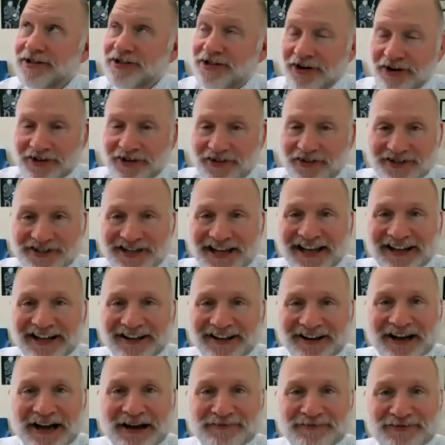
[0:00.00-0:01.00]
Sorry, there's a
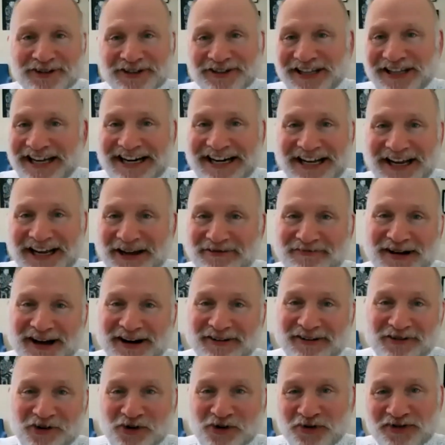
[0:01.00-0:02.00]
helicopter landing on my
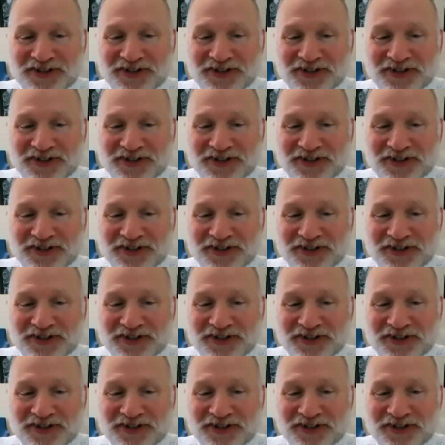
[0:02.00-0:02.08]
roof,